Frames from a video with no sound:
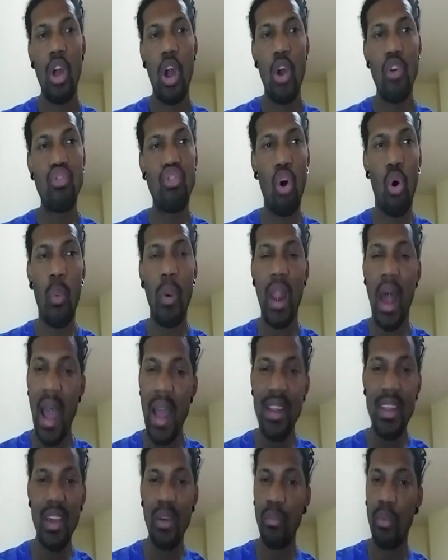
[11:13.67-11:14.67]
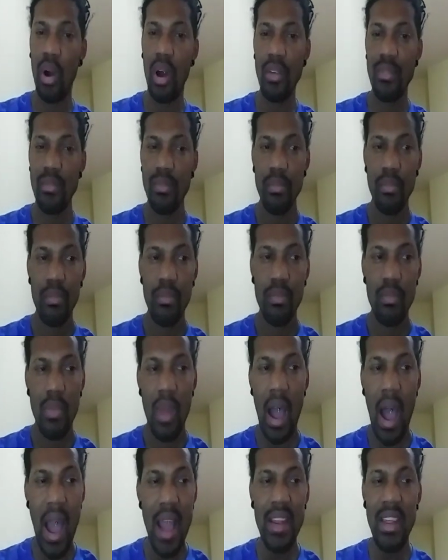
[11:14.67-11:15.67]
So what I did was,
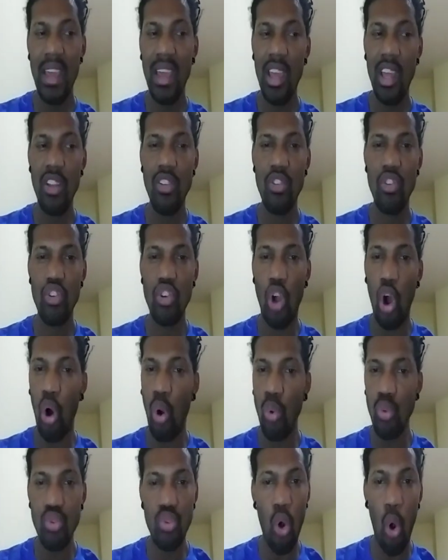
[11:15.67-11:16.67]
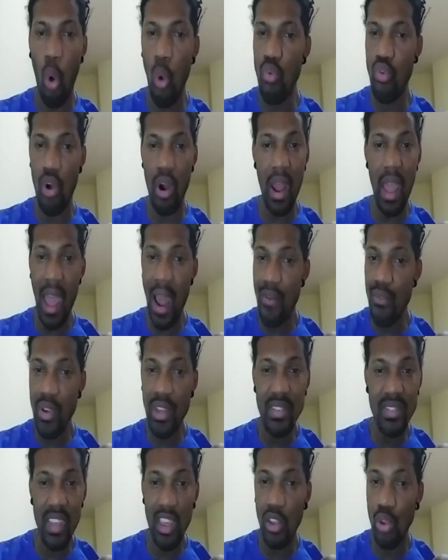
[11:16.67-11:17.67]
I didn't go over every
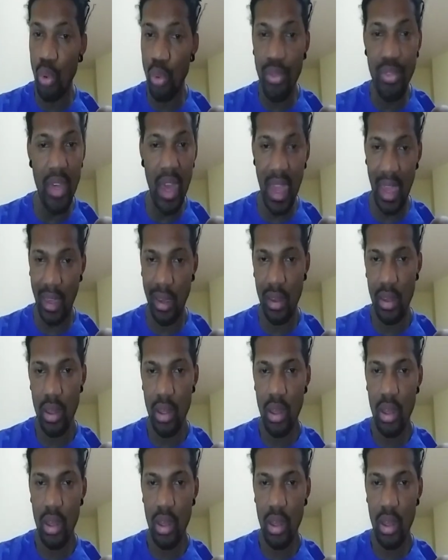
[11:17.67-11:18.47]
single thing